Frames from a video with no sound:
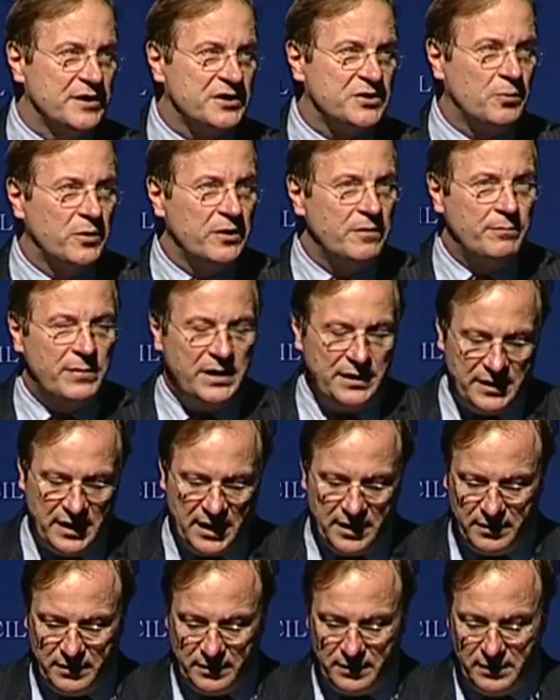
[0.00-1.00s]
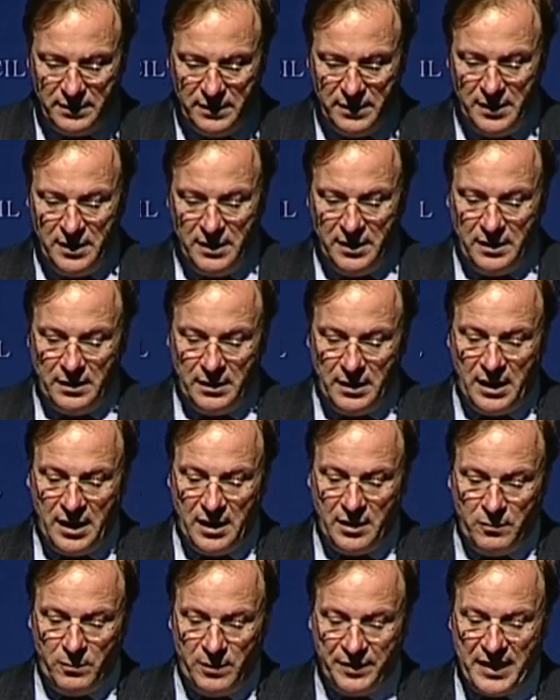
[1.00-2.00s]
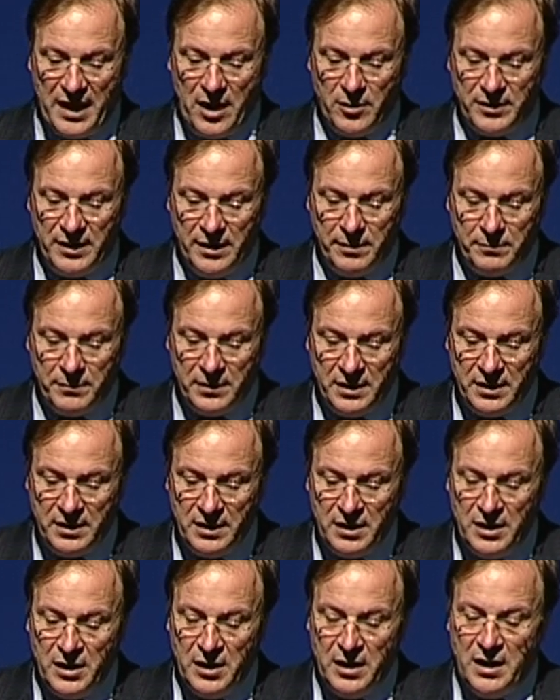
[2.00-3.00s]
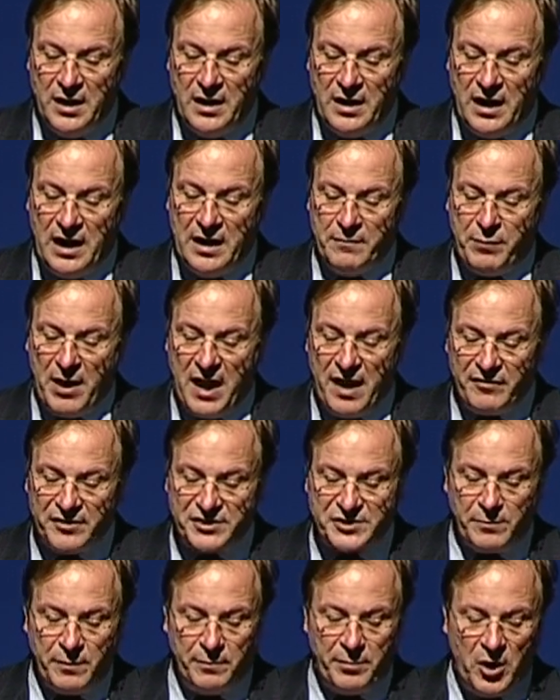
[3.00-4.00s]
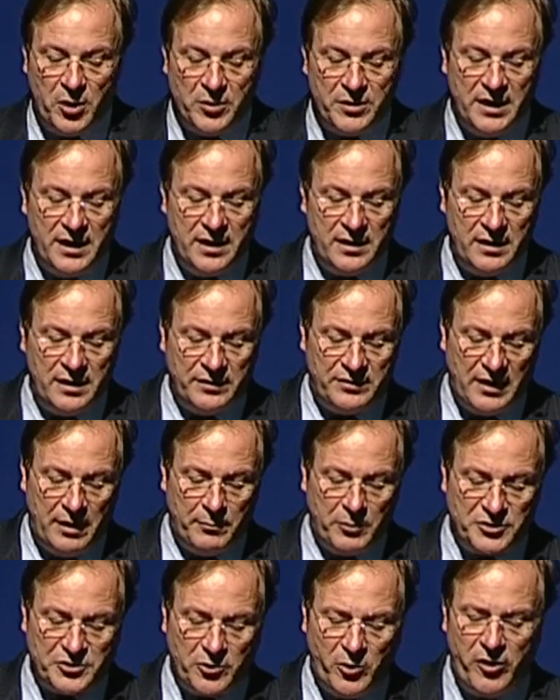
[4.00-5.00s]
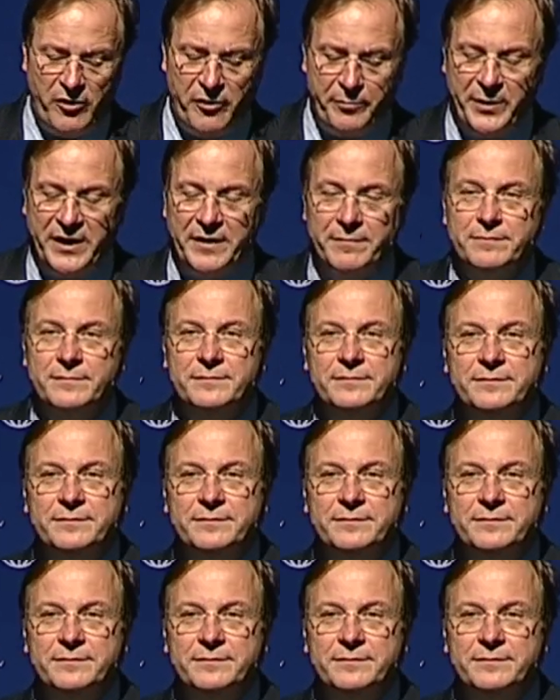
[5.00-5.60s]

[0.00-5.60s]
this wouldn't be done uh, without him, and Paweł Świeboda at Demos Europa.